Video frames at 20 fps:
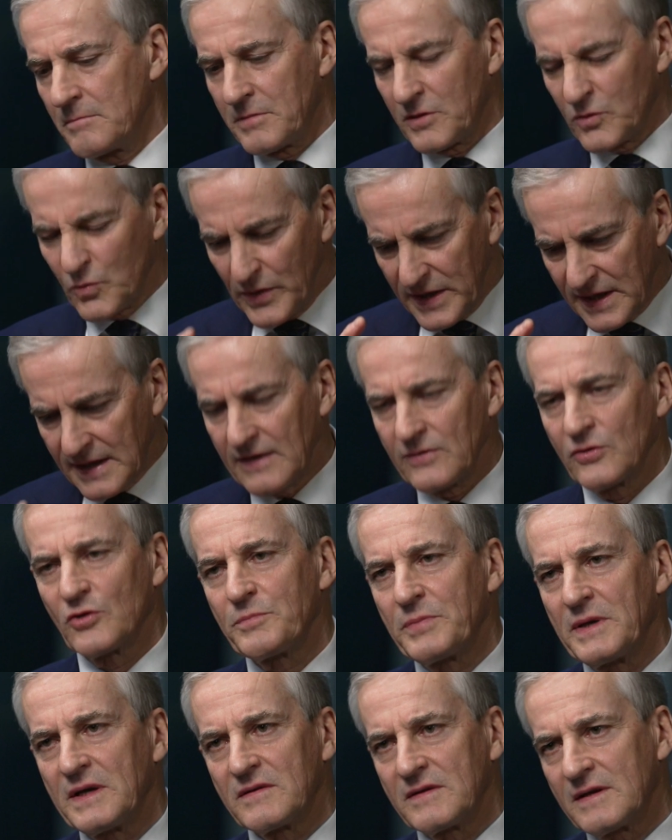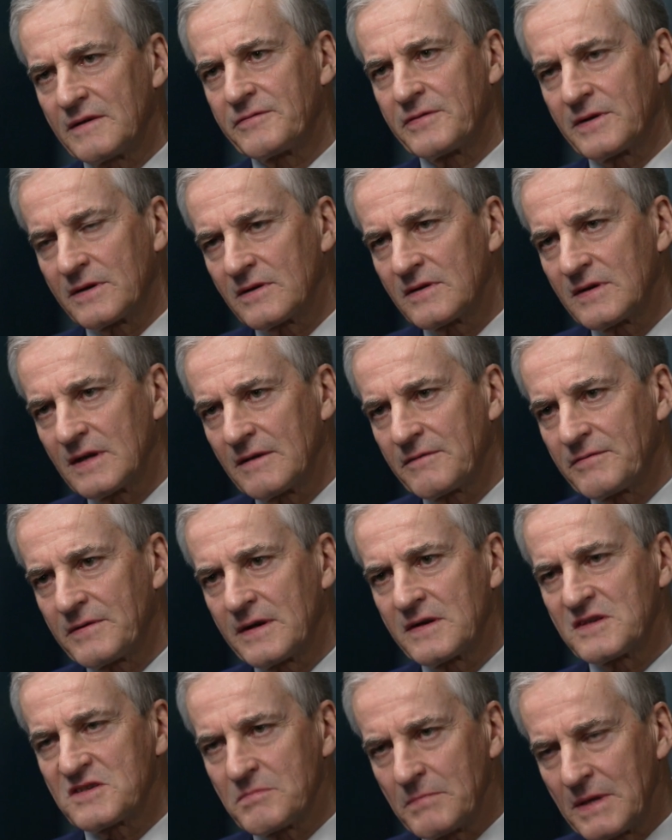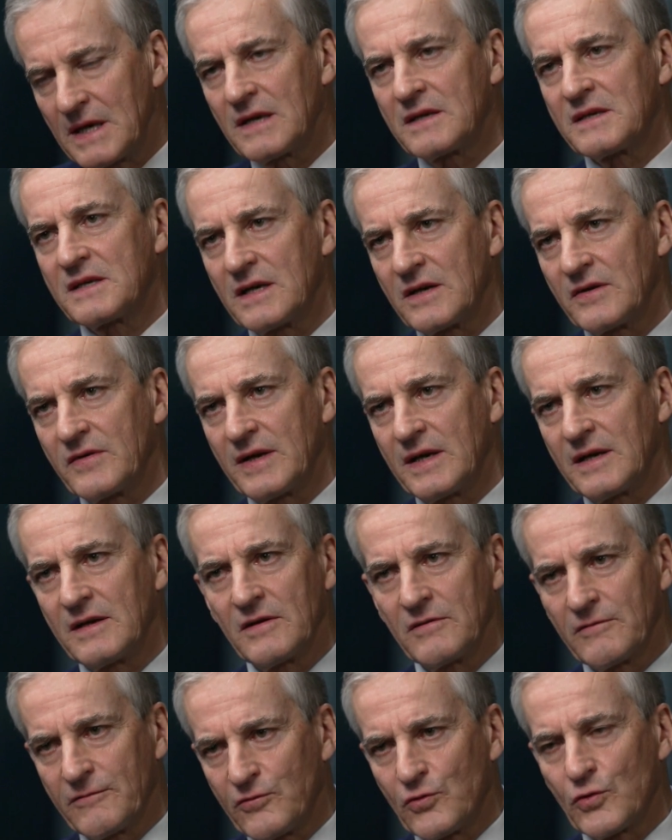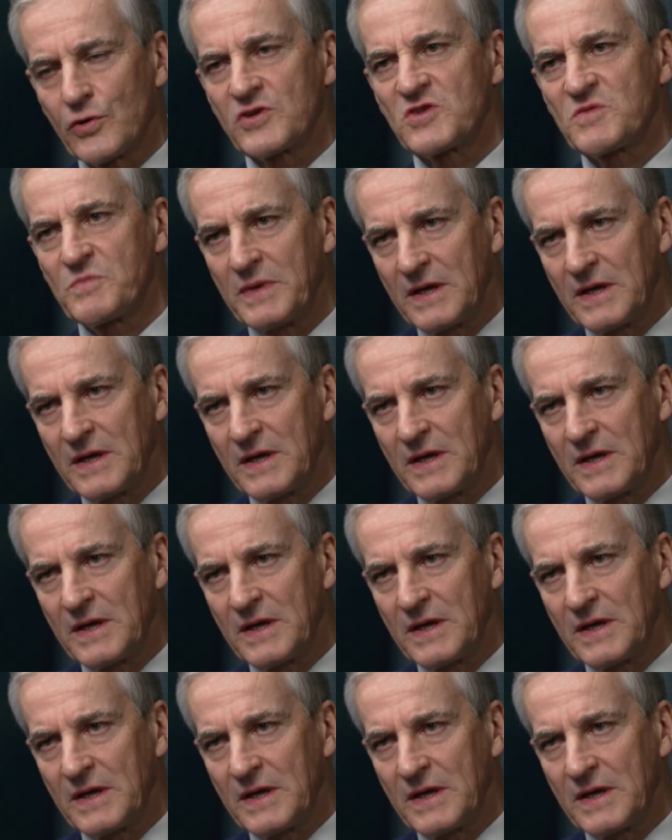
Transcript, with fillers: But we cannot be indifferent if there is military force